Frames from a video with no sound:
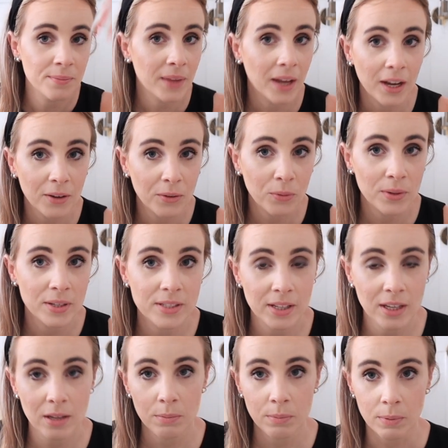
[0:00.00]
I always
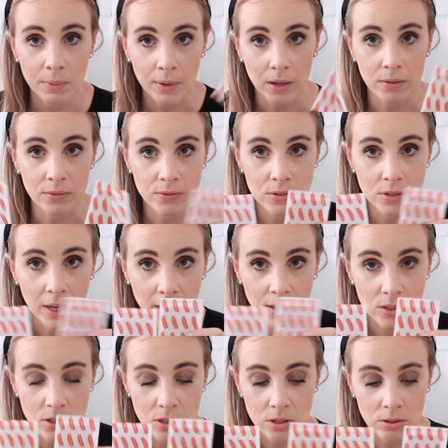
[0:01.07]
keep a pair of
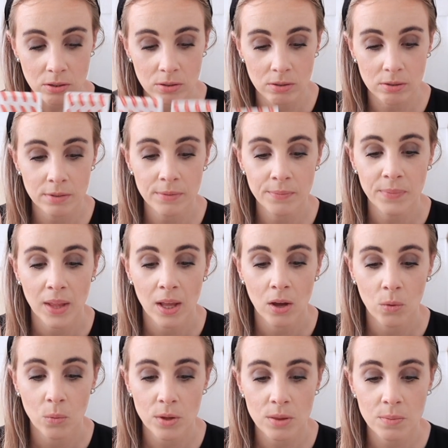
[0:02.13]
black too
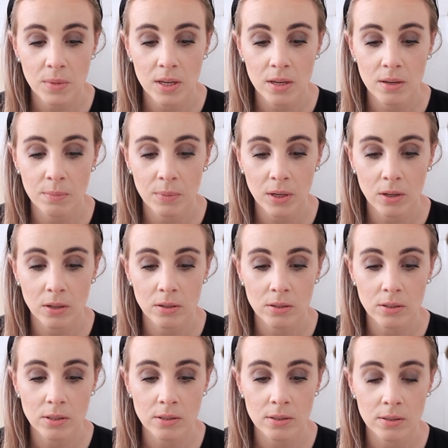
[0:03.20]
with me
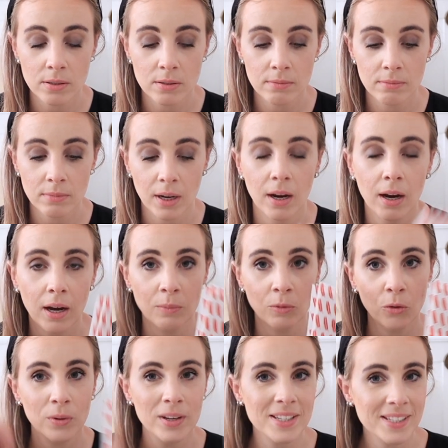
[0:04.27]
because I'm
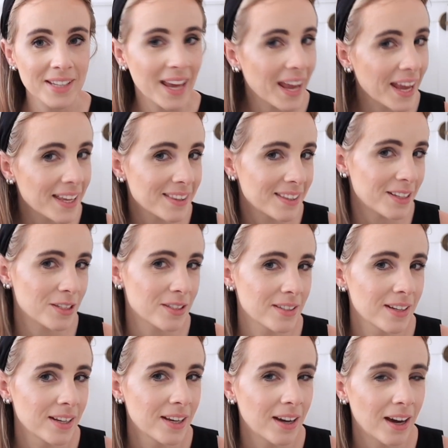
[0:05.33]
always scared that
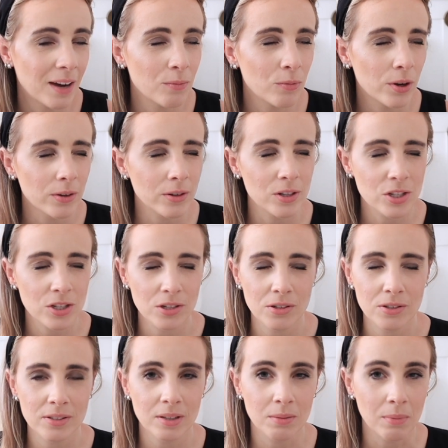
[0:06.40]
I'm wearing
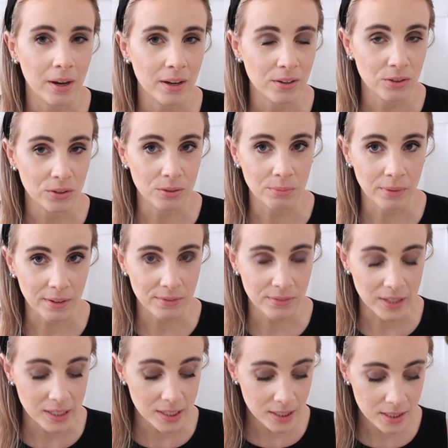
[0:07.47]
shoes that might hurt my
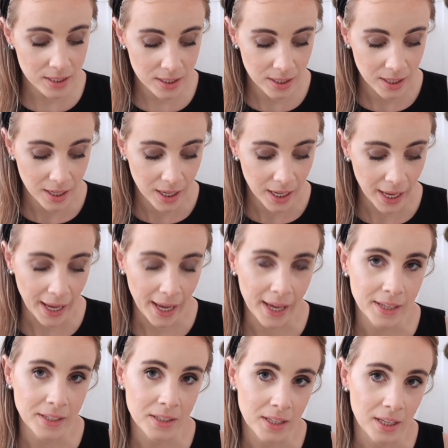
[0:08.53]
feet,
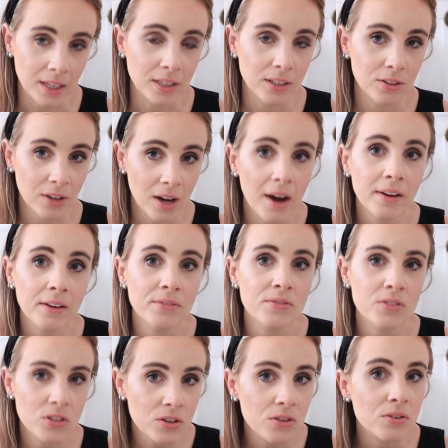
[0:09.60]
and then you're kind of
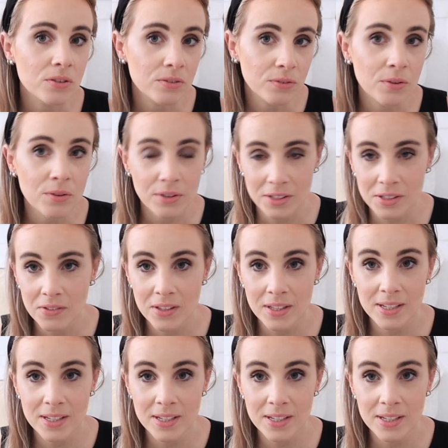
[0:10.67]
screwed for the rest of the